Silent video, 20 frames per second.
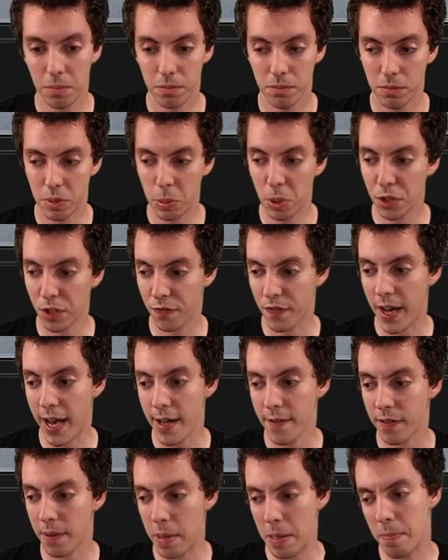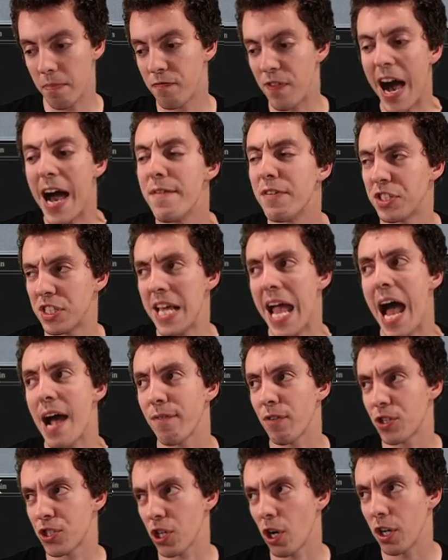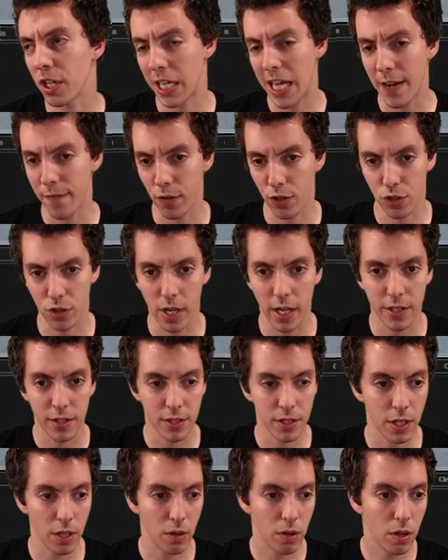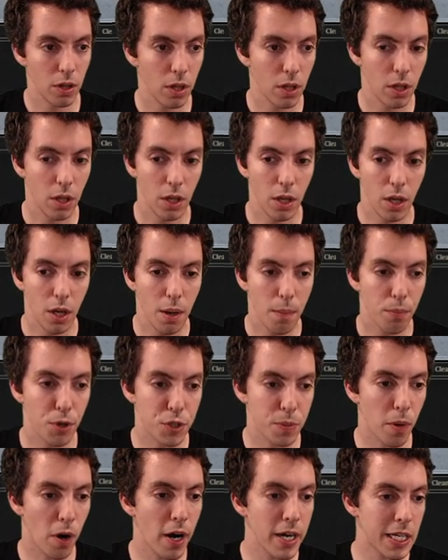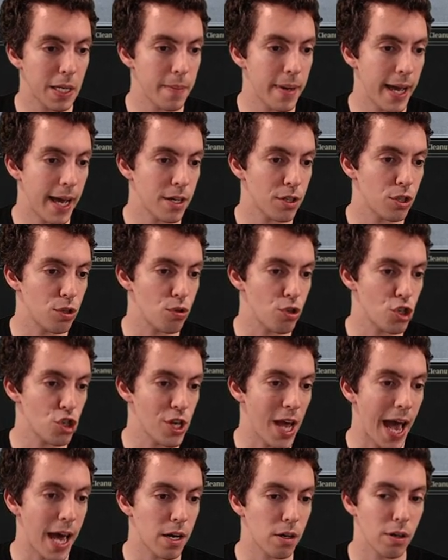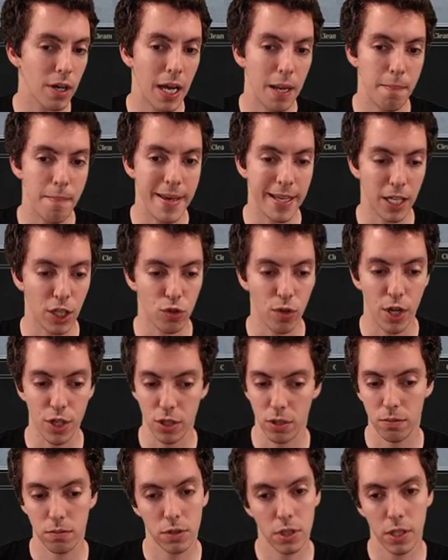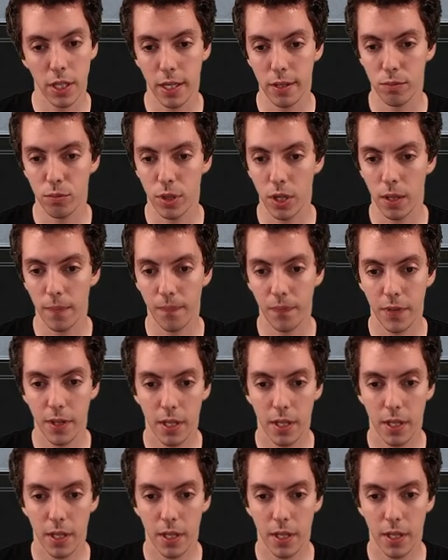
Well, the five. I mean, five is the average starting hand for Tron, so. Prismari command to shatter and make a treasure. All right, well,